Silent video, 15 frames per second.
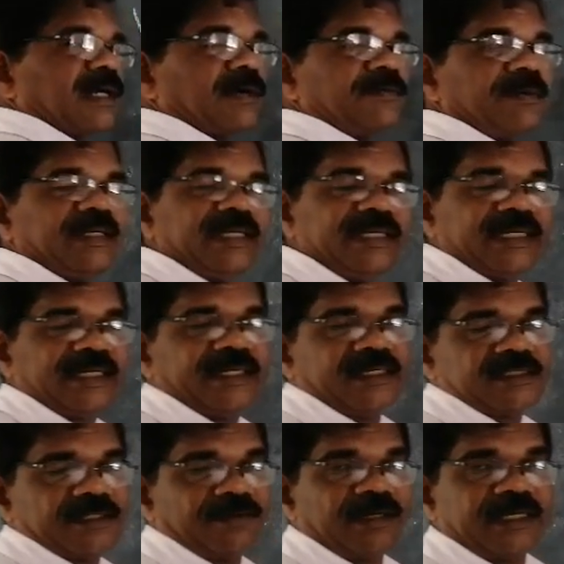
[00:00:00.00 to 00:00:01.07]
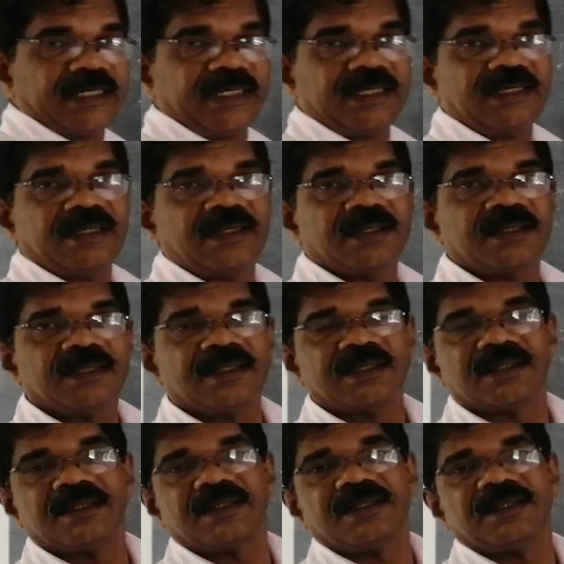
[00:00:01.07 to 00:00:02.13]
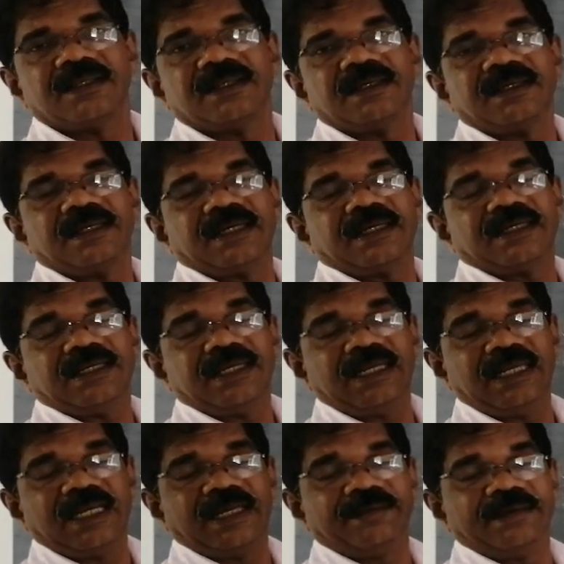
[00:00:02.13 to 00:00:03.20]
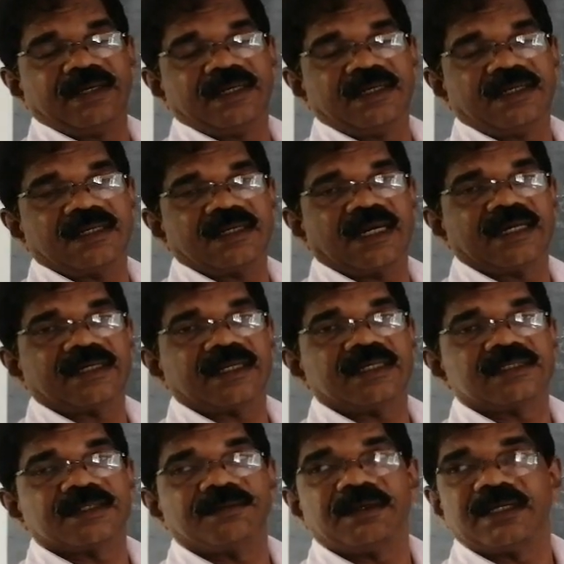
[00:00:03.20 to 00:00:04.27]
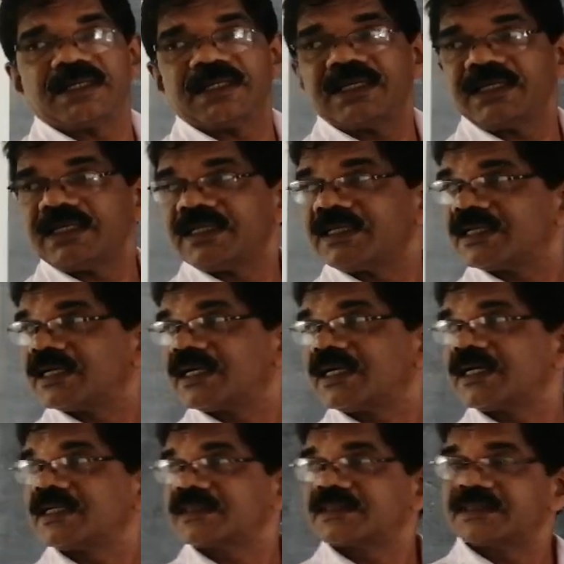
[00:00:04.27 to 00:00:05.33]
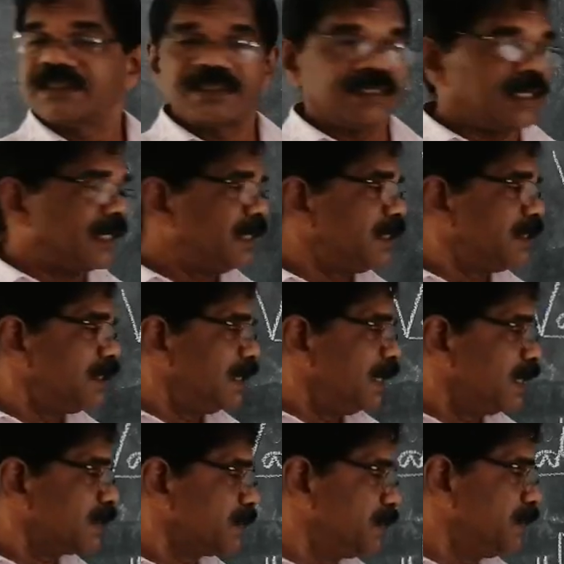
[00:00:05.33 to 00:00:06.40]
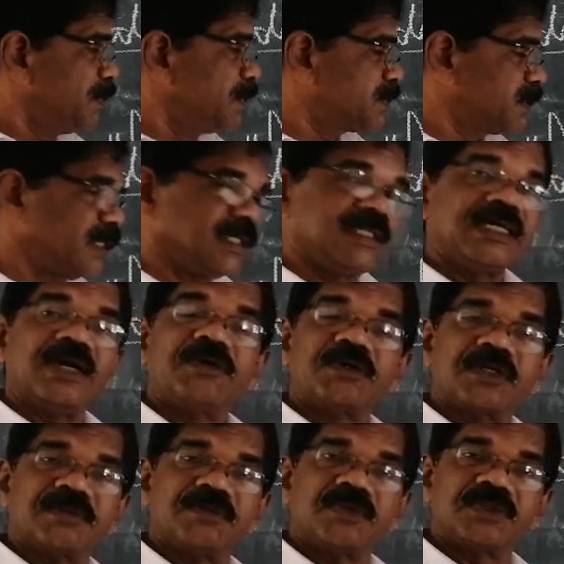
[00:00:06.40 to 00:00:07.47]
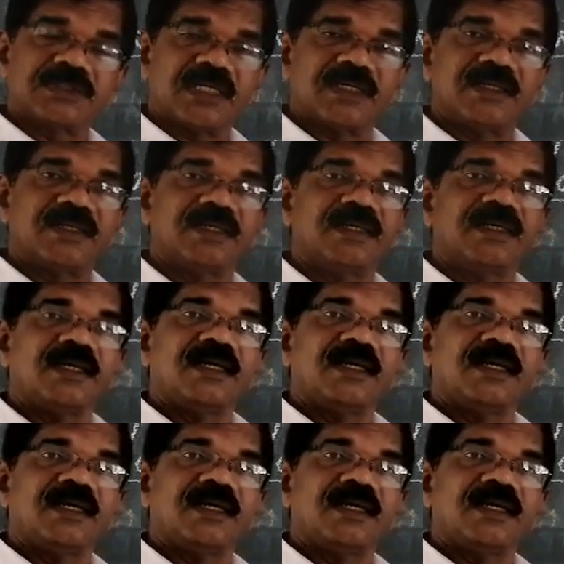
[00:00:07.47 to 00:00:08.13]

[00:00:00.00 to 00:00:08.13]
How many attain stability? Any element attains stability, it has 8 electrons in the outermost shell.